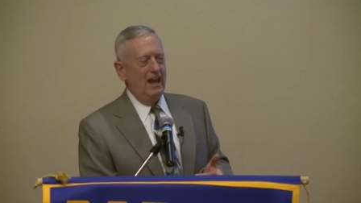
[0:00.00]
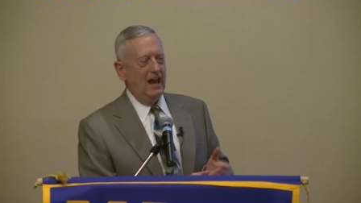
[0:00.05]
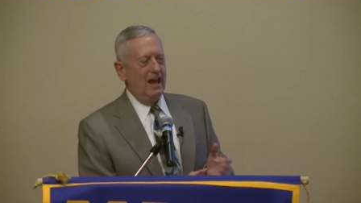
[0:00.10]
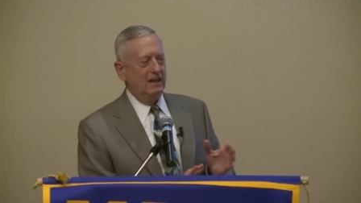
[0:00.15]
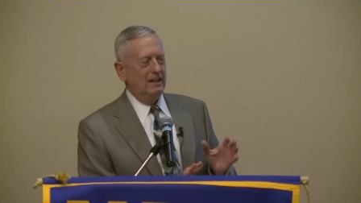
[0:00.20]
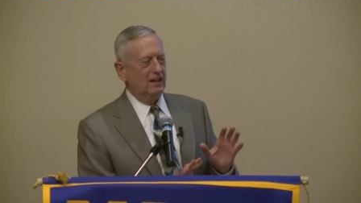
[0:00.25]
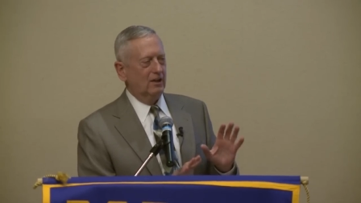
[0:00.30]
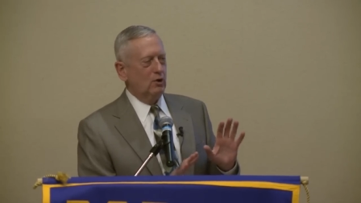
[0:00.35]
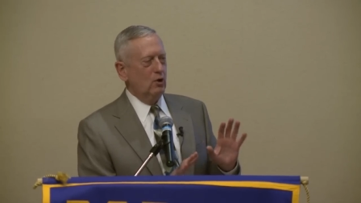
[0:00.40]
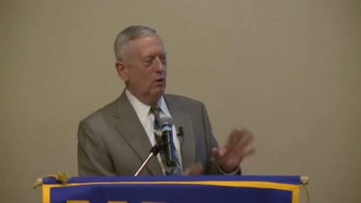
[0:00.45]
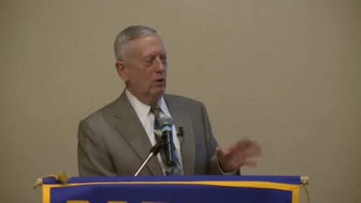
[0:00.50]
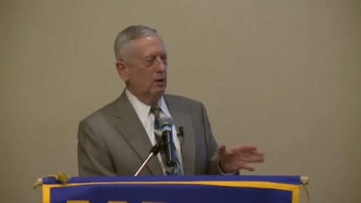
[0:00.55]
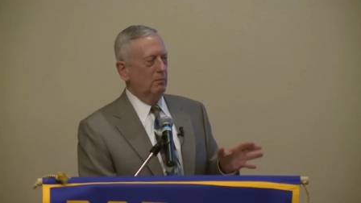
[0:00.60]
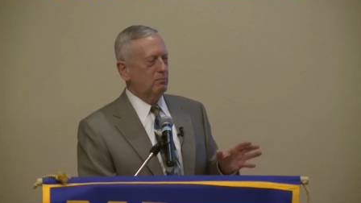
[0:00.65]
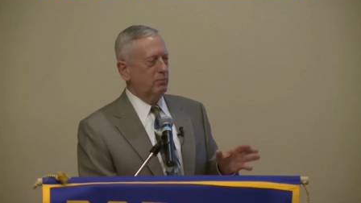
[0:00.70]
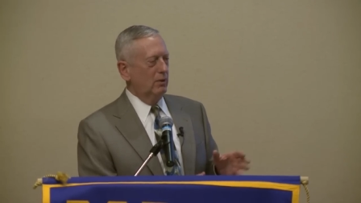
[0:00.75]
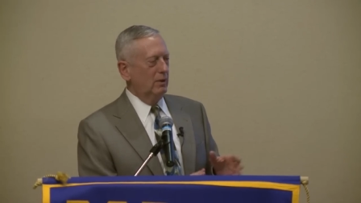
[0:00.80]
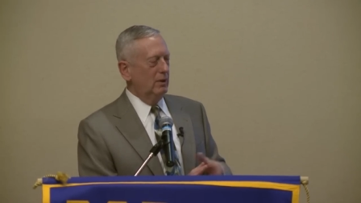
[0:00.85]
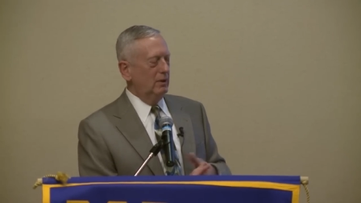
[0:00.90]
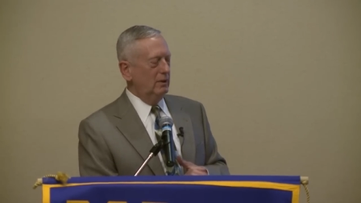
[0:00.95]
And the
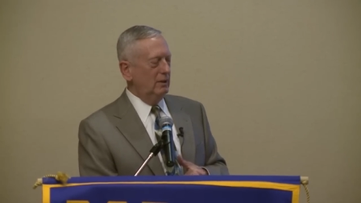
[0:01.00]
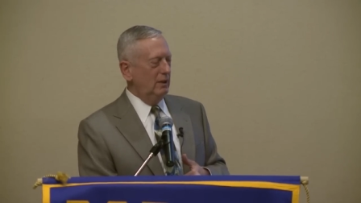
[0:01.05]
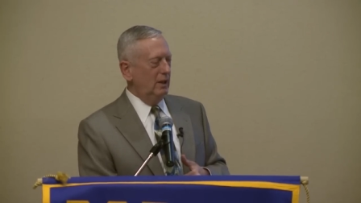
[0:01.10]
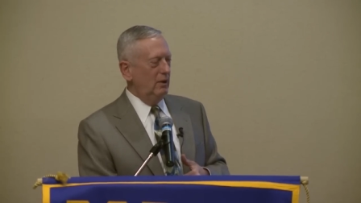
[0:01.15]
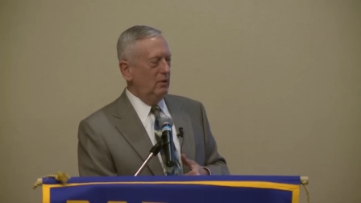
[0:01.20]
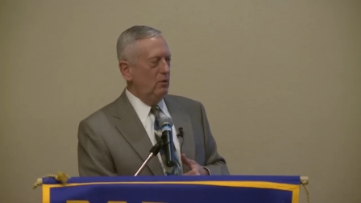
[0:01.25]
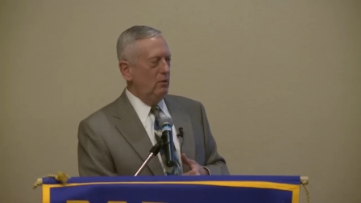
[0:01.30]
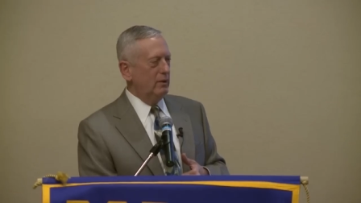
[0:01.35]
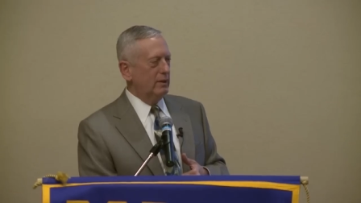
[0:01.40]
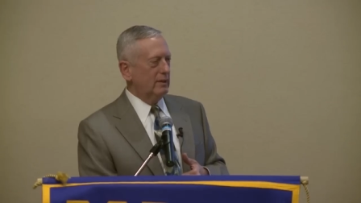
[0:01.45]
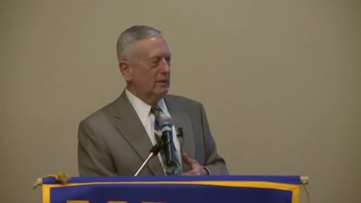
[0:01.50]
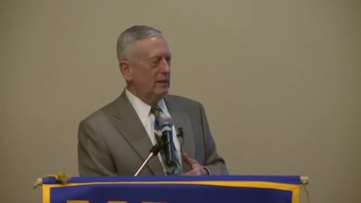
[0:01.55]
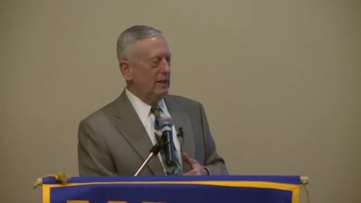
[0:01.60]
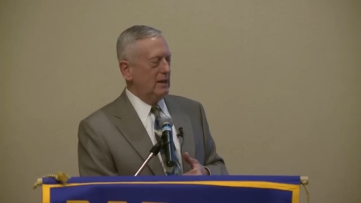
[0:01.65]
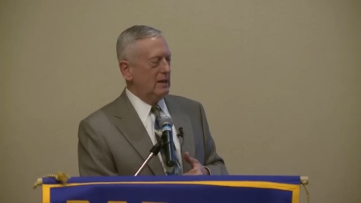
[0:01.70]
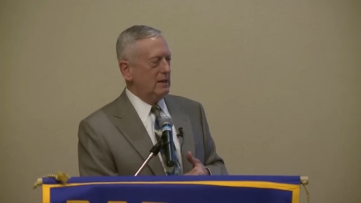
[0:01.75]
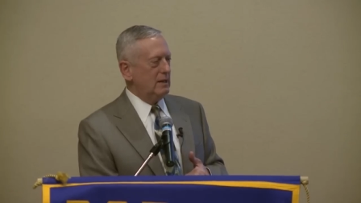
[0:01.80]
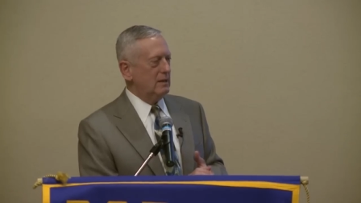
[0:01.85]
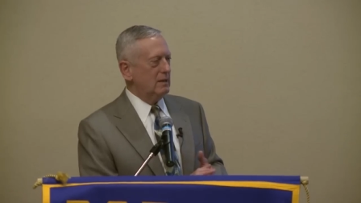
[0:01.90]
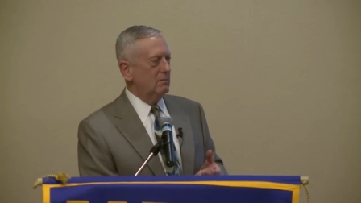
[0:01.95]
corporal who was
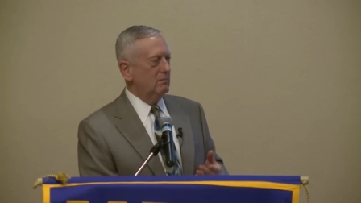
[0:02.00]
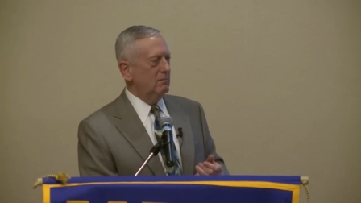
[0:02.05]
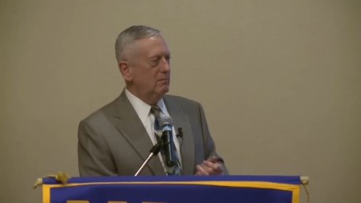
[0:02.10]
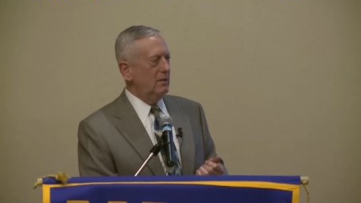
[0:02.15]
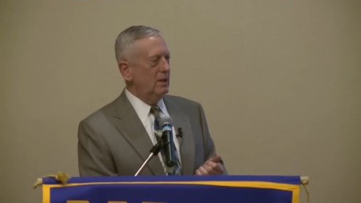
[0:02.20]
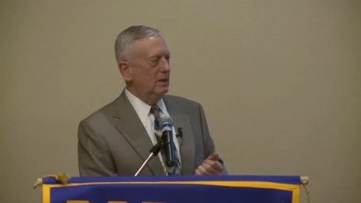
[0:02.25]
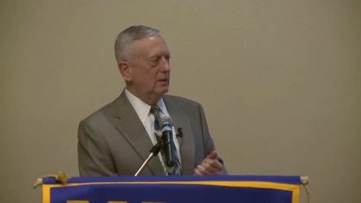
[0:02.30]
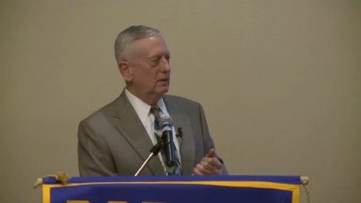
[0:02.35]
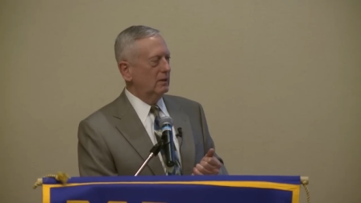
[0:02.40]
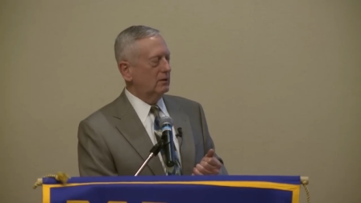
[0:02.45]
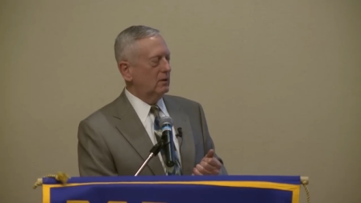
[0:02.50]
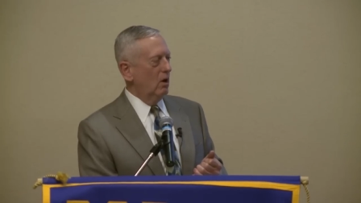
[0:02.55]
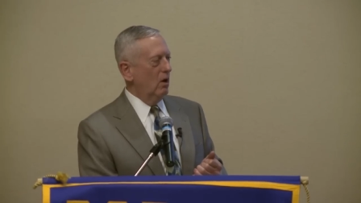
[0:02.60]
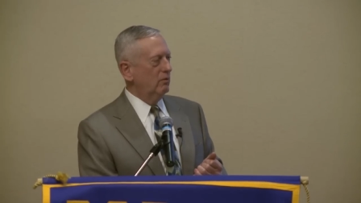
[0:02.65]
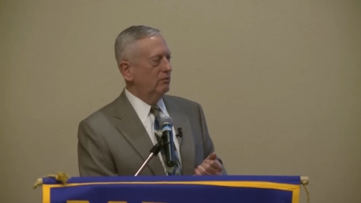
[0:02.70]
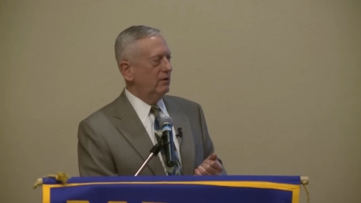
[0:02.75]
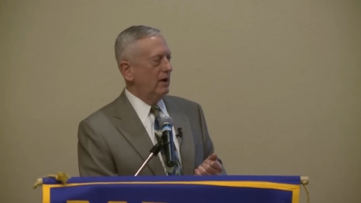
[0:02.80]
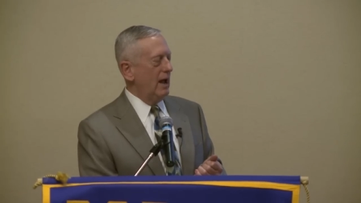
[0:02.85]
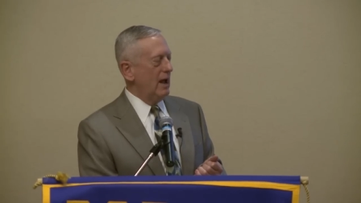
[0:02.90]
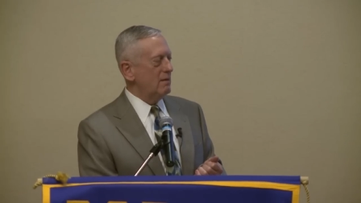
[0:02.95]
leading them looked
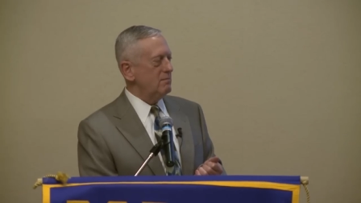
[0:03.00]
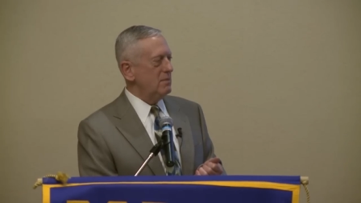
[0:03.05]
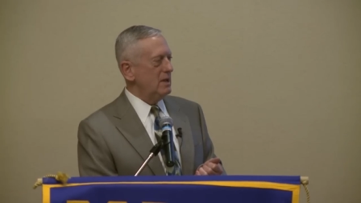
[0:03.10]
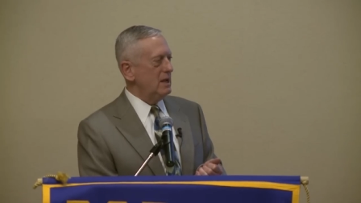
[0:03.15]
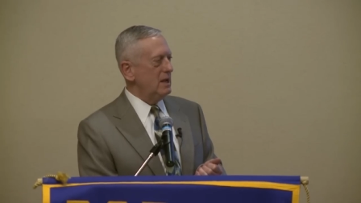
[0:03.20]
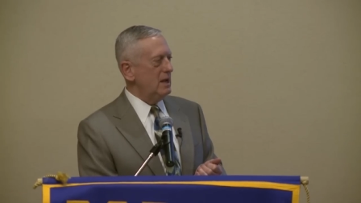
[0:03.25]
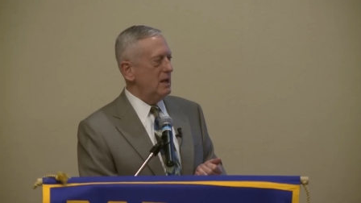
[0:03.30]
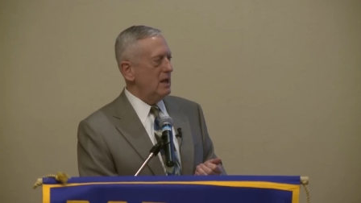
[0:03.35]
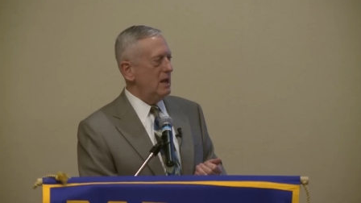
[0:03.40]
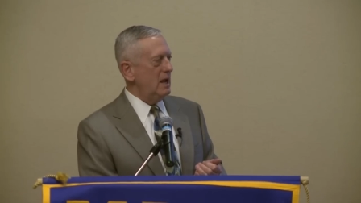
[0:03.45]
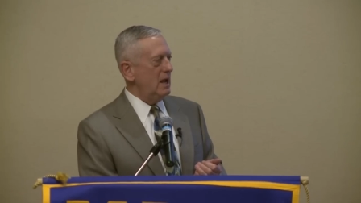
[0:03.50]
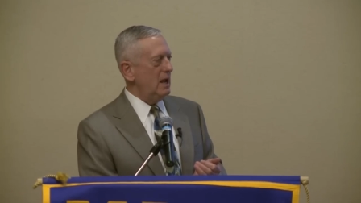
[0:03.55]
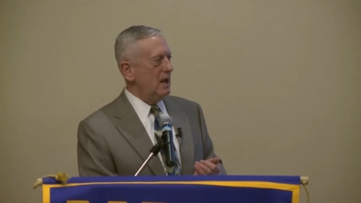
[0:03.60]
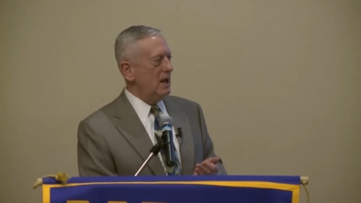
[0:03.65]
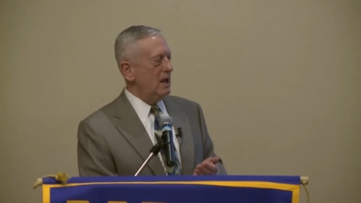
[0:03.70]
over at me,